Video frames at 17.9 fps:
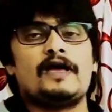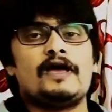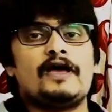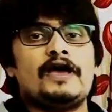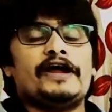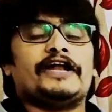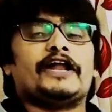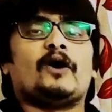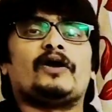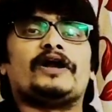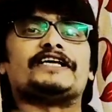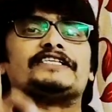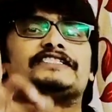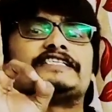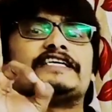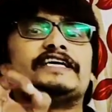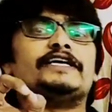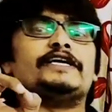Now let us
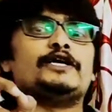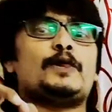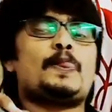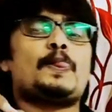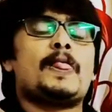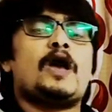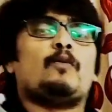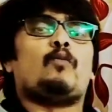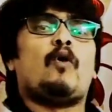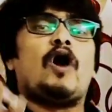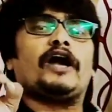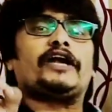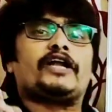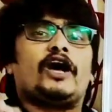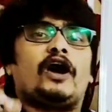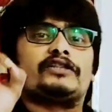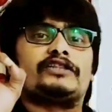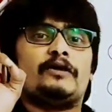see what
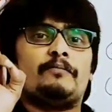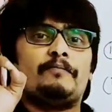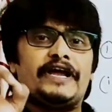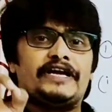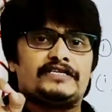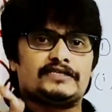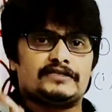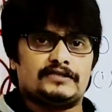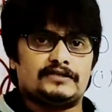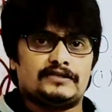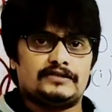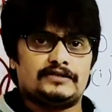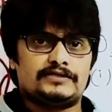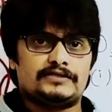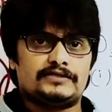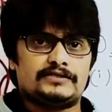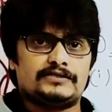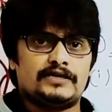are the
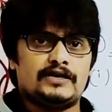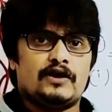metals